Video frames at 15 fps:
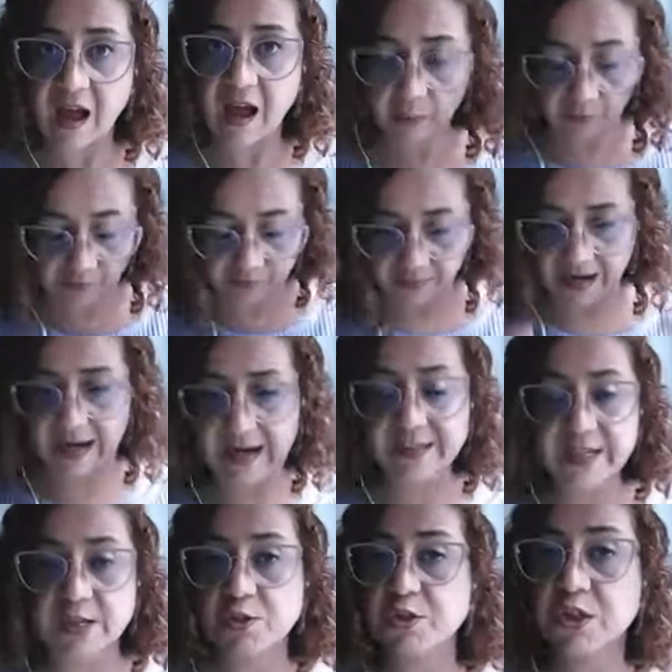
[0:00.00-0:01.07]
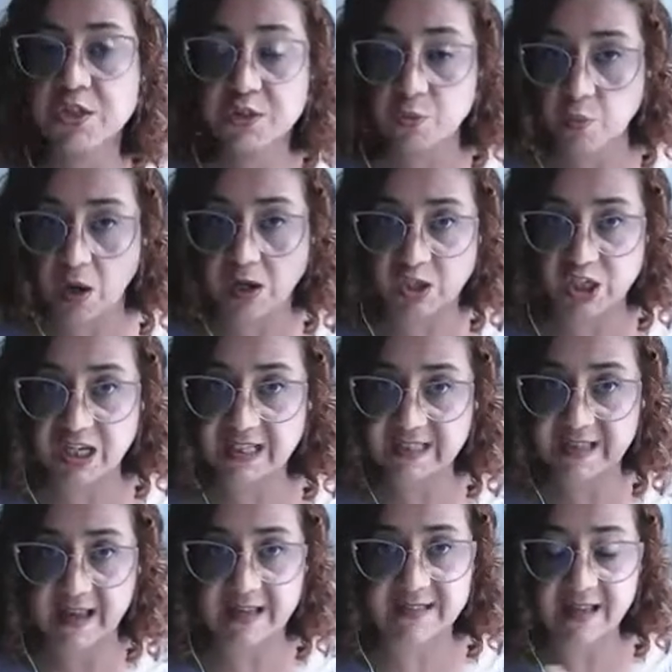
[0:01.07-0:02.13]
I will pay attention to what she
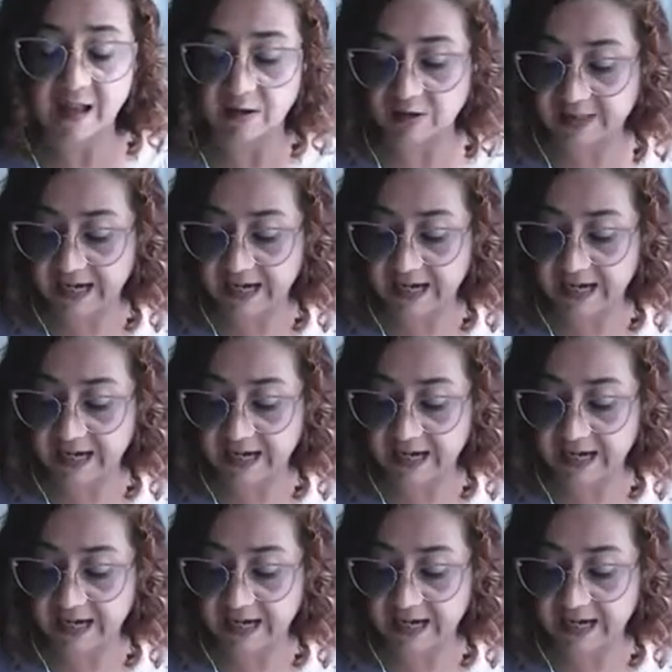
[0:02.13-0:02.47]
says. I'll